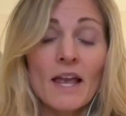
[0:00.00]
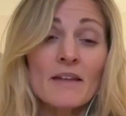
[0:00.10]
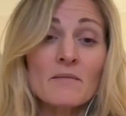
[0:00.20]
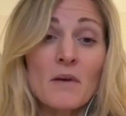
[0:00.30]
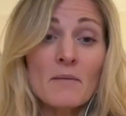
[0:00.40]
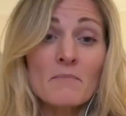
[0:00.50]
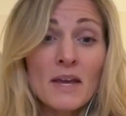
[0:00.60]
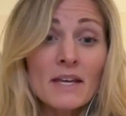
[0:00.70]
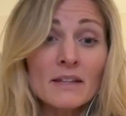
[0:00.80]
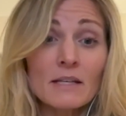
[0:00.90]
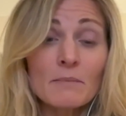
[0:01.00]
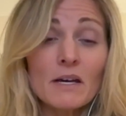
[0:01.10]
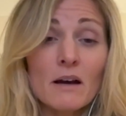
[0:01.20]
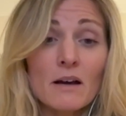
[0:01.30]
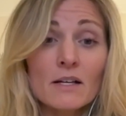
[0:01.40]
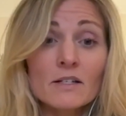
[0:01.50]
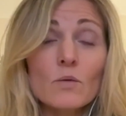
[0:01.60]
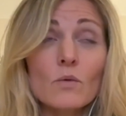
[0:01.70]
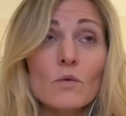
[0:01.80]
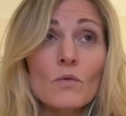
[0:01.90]
And mainly because
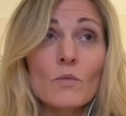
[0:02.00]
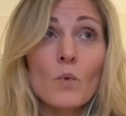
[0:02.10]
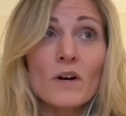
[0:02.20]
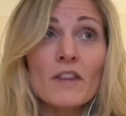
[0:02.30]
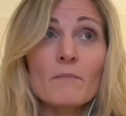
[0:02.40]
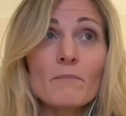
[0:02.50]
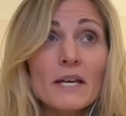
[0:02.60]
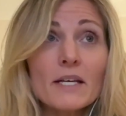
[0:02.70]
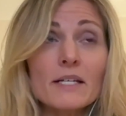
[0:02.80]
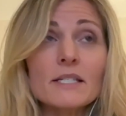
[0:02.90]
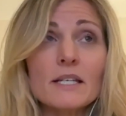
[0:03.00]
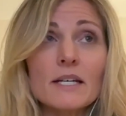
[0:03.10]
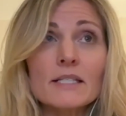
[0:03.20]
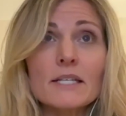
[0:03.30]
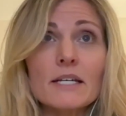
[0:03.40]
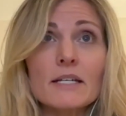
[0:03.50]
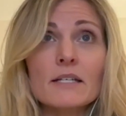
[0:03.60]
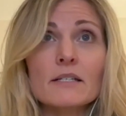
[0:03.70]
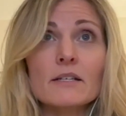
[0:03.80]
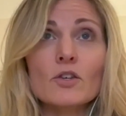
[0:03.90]
one of the biggest things
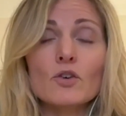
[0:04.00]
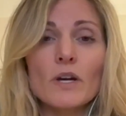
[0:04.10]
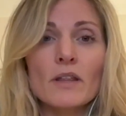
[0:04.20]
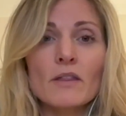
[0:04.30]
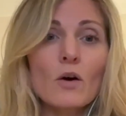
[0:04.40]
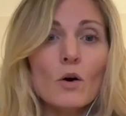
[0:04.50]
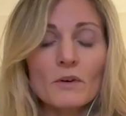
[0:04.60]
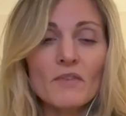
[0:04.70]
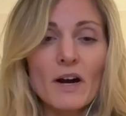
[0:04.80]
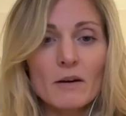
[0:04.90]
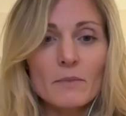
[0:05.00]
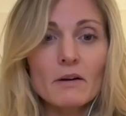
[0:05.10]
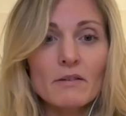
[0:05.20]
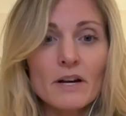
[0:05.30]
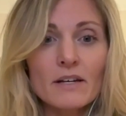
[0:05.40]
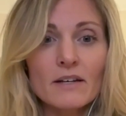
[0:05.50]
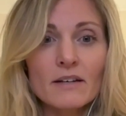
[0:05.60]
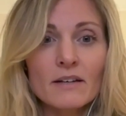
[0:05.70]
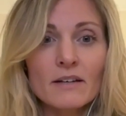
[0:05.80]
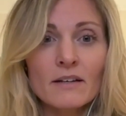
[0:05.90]
is you're in the home environment already.
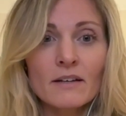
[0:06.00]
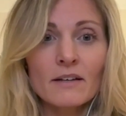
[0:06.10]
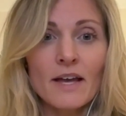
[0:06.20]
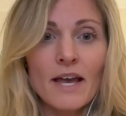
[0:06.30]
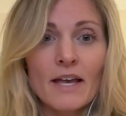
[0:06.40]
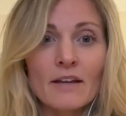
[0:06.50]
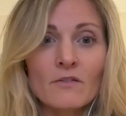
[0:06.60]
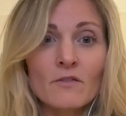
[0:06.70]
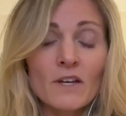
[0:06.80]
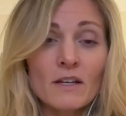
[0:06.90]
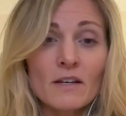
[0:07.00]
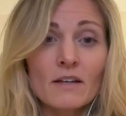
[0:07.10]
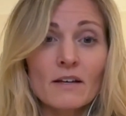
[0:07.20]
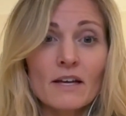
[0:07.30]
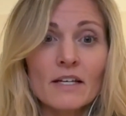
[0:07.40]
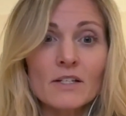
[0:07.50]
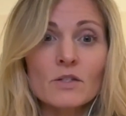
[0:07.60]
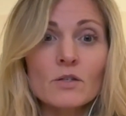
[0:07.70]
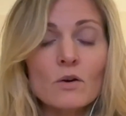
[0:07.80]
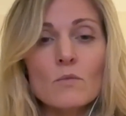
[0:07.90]
And feeding is
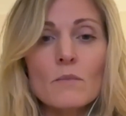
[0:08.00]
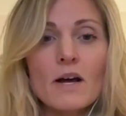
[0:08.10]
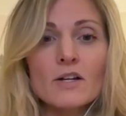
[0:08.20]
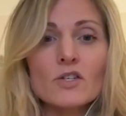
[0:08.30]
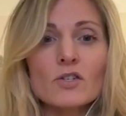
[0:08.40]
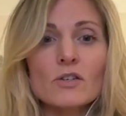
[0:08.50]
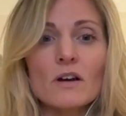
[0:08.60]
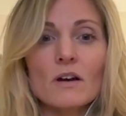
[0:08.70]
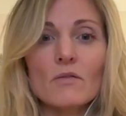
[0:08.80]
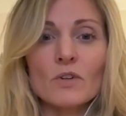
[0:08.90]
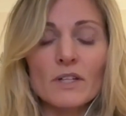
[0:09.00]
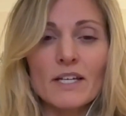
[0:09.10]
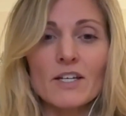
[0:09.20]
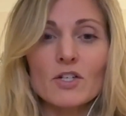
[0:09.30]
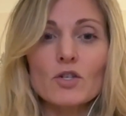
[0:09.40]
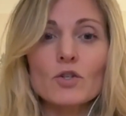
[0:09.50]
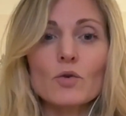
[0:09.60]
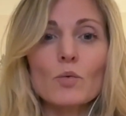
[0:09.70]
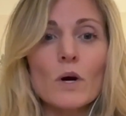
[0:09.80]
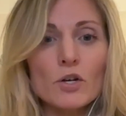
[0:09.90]
so much related
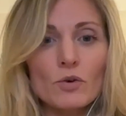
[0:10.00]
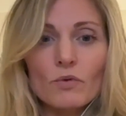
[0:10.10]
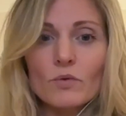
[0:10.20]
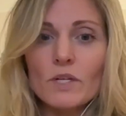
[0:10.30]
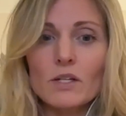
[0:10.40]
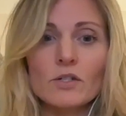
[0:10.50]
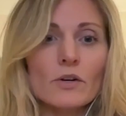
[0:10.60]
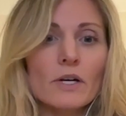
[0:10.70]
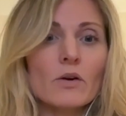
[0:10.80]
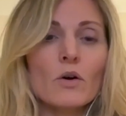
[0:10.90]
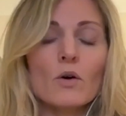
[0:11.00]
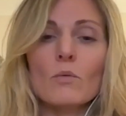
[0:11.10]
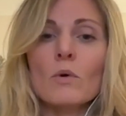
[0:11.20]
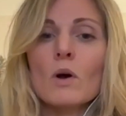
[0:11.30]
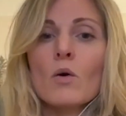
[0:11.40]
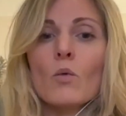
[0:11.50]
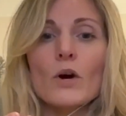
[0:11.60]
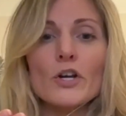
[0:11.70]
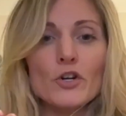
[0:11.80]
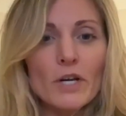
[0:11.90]
to what your routines are at home,
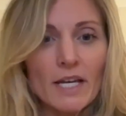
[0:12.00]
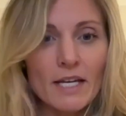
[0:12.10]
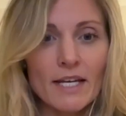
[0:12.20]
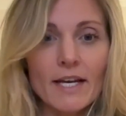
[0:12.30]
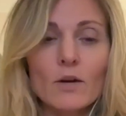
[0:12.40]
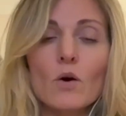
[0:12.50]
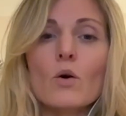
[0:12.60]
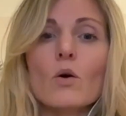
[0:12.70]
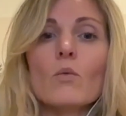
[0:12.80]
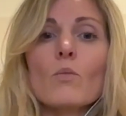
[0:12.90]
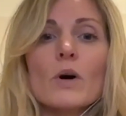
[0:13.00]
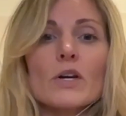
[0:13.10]
what you're eating at home,